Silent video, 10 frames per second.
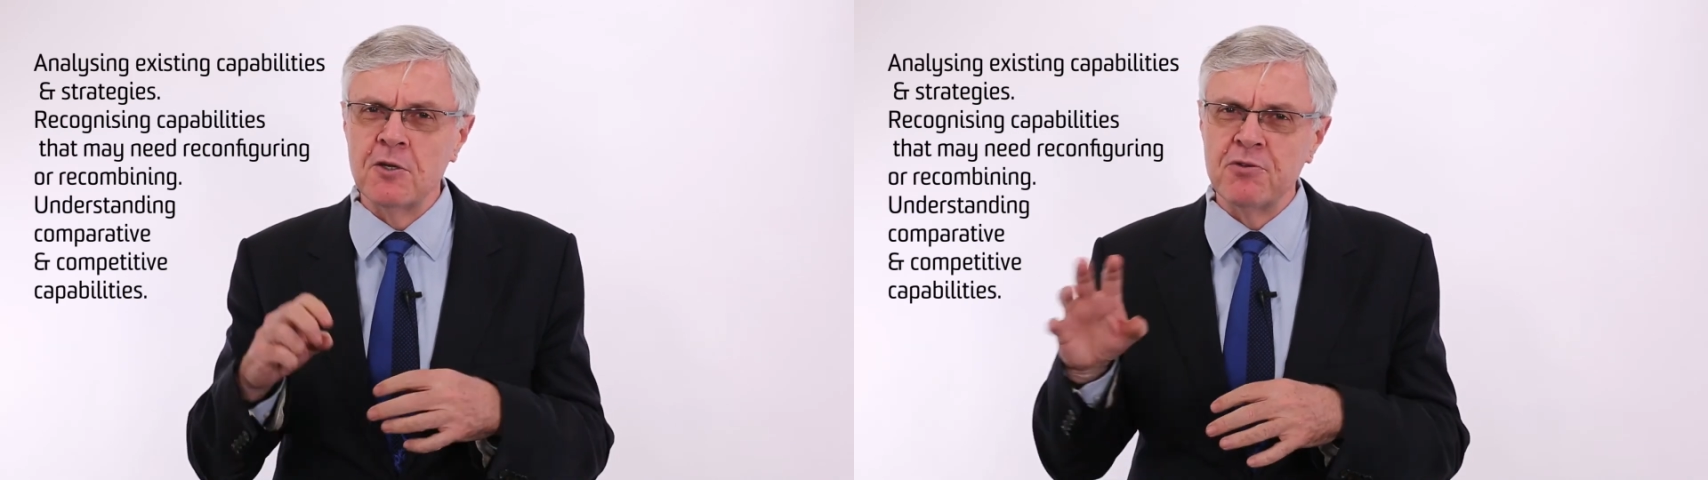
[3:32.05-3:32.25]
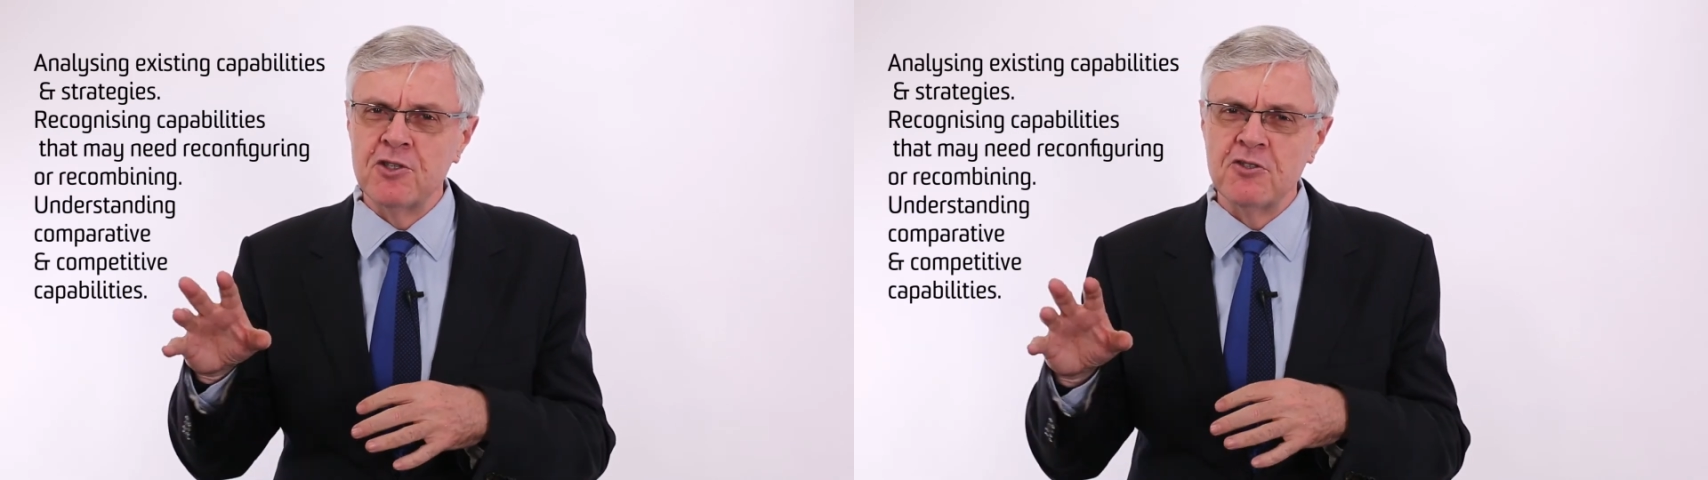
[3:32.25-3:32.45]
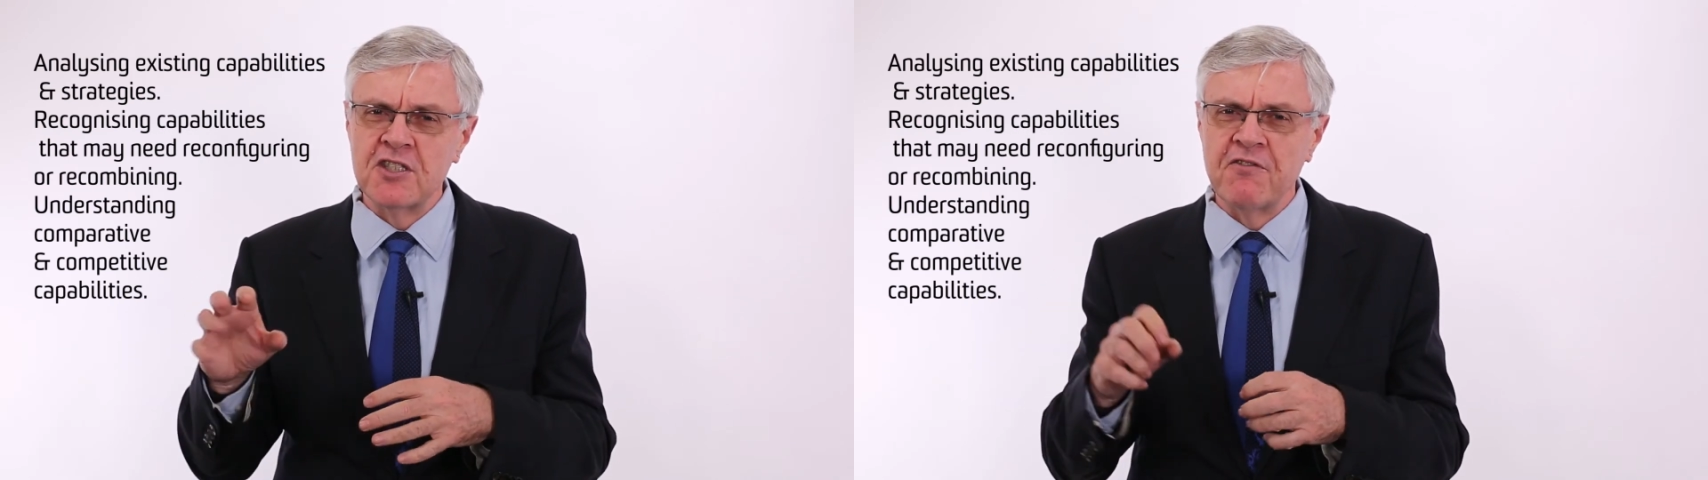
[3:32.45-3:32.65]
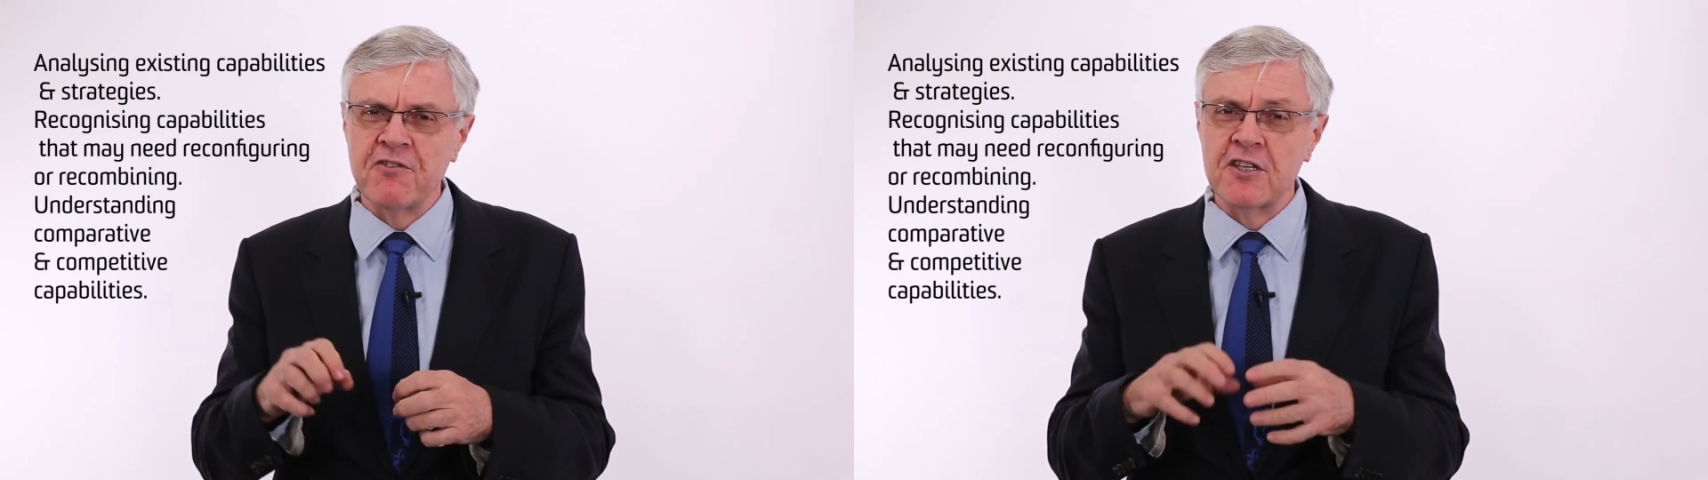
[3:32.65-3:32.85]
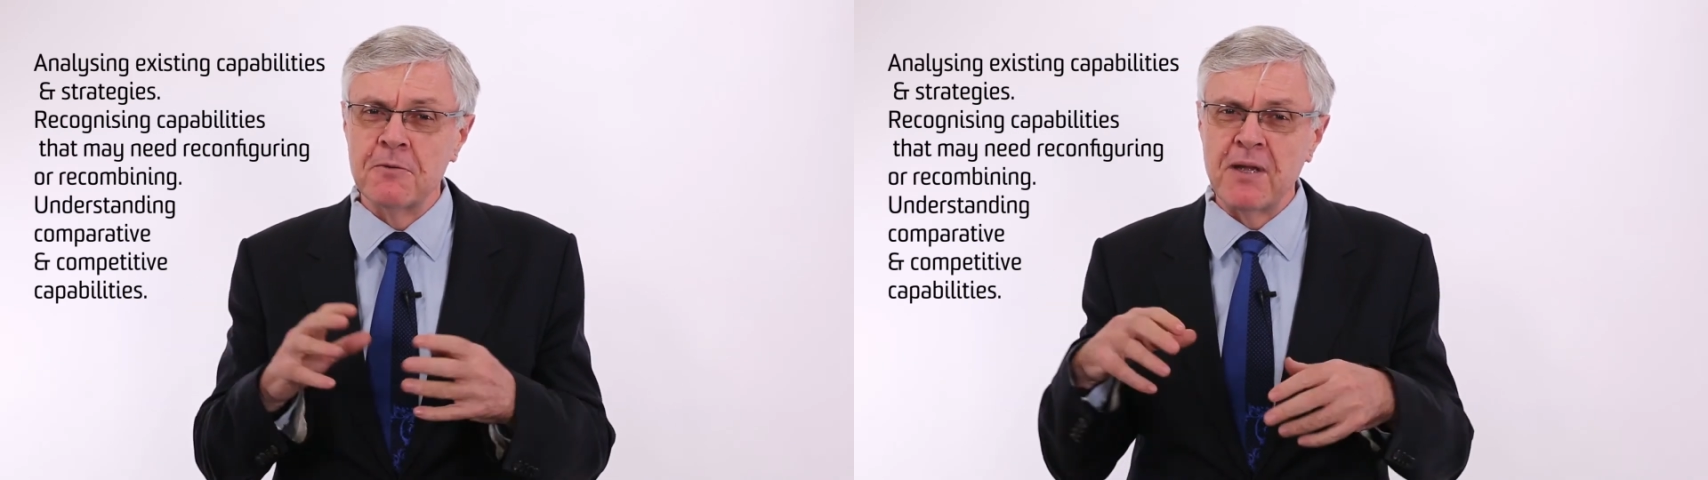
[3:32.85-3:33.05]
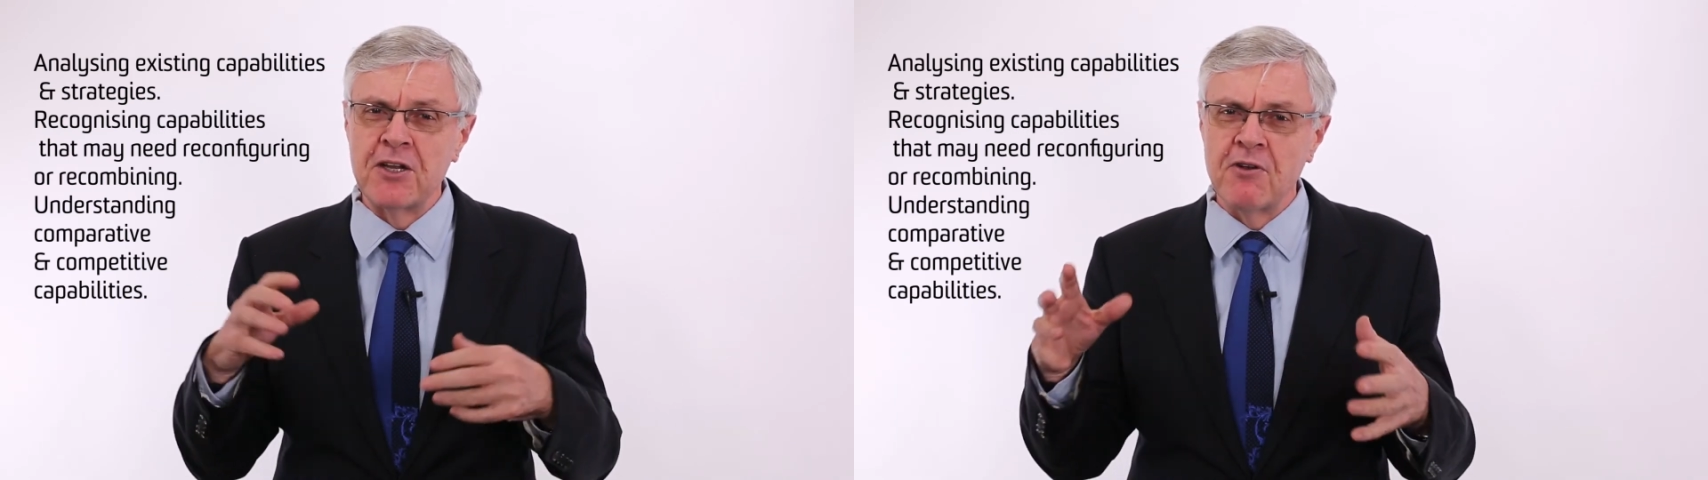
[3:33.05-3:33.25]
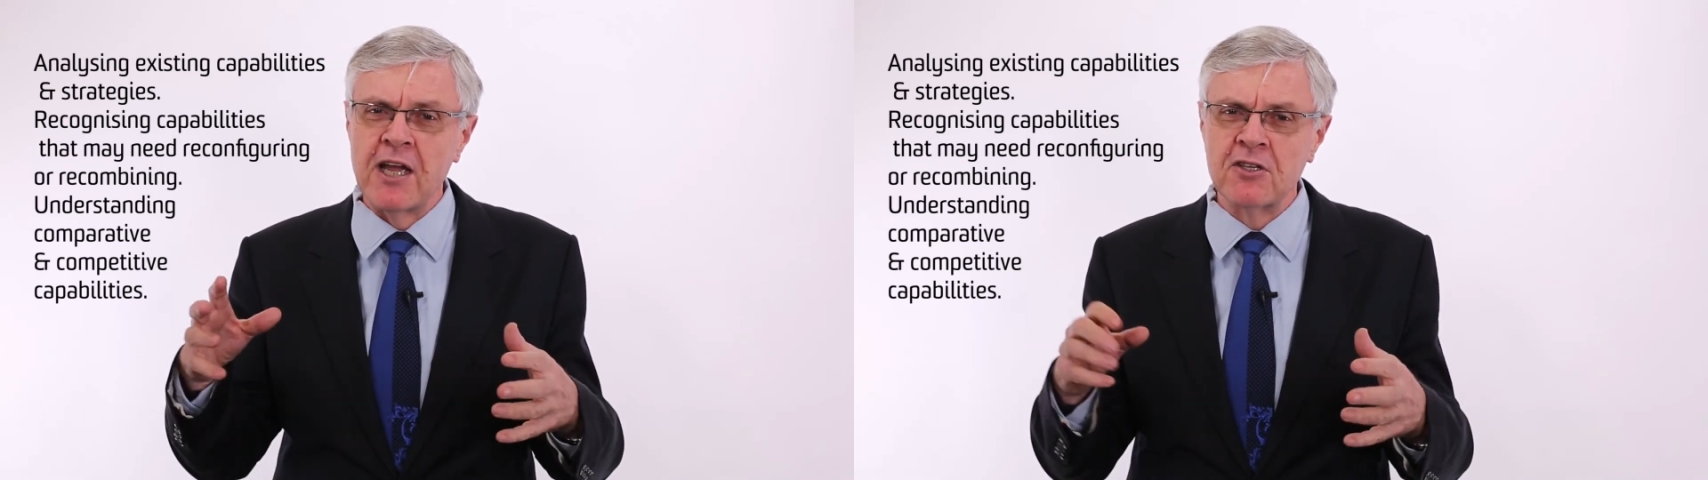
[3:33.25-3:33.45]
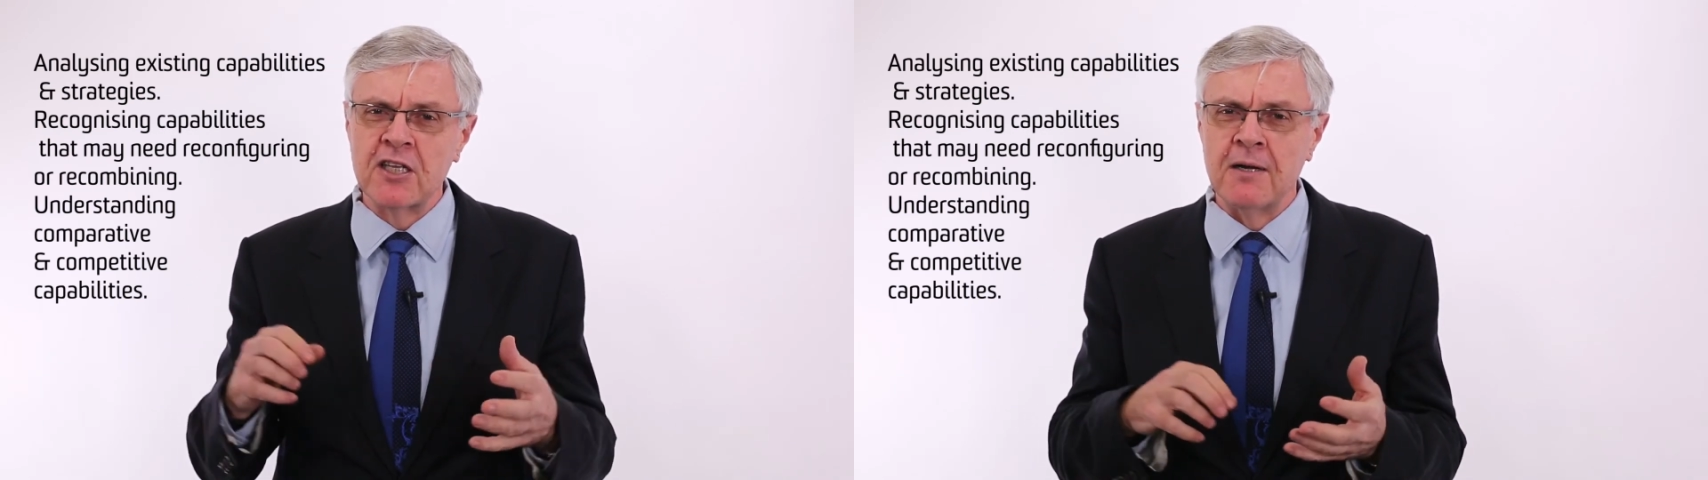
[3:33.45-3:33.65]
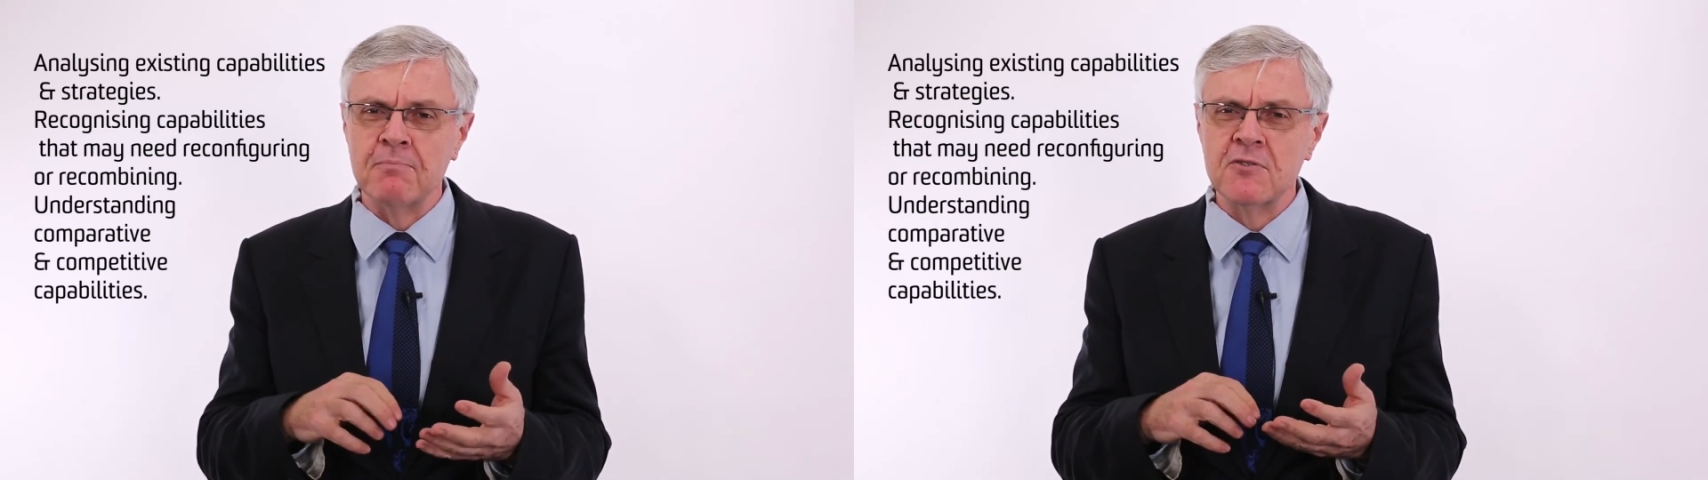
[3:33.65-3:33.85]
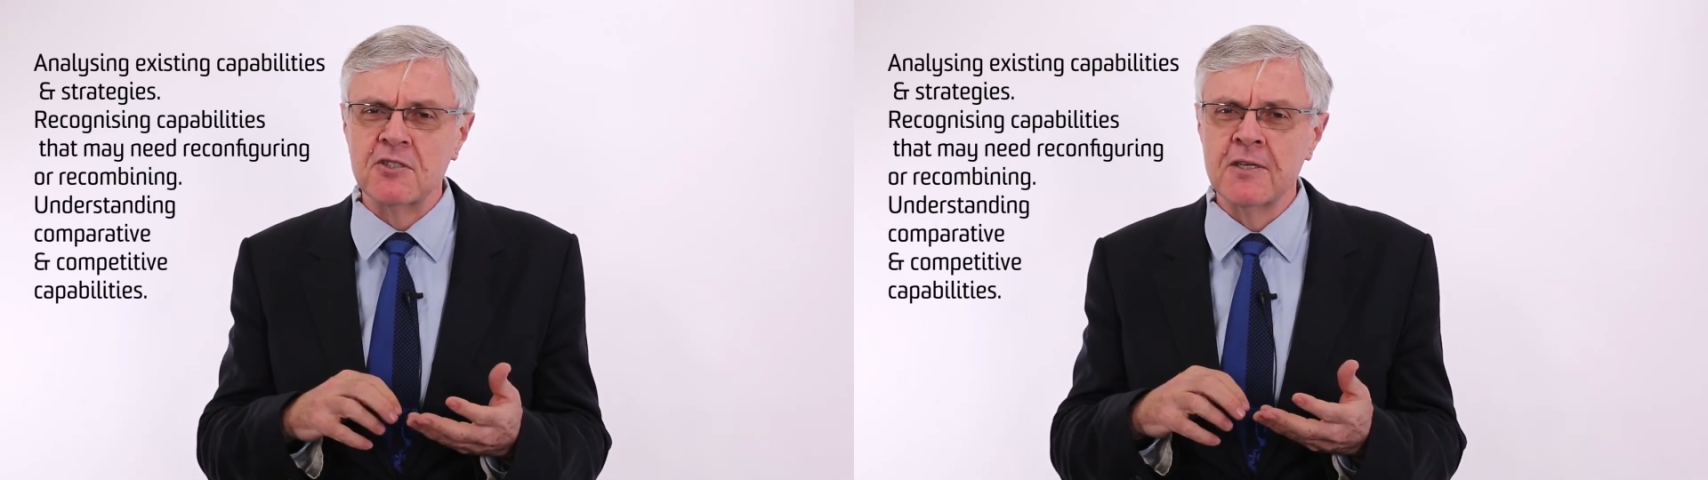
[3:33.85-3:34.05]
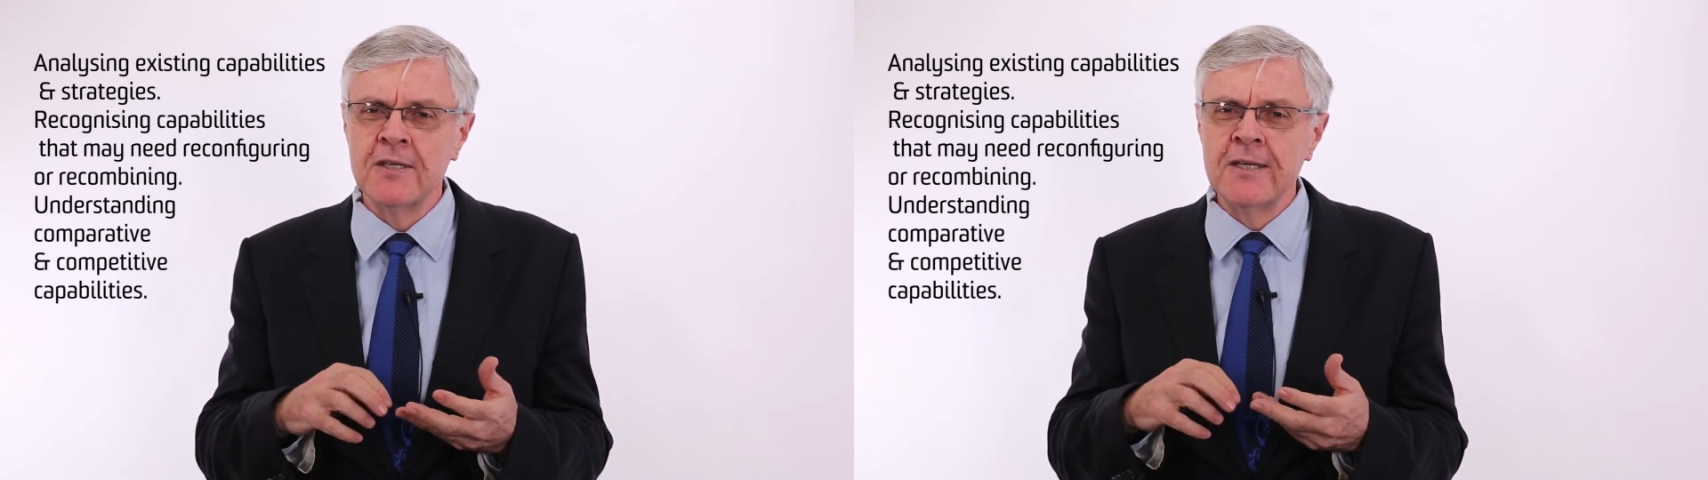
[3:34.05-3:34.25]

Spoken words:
to produce different and better outcomes.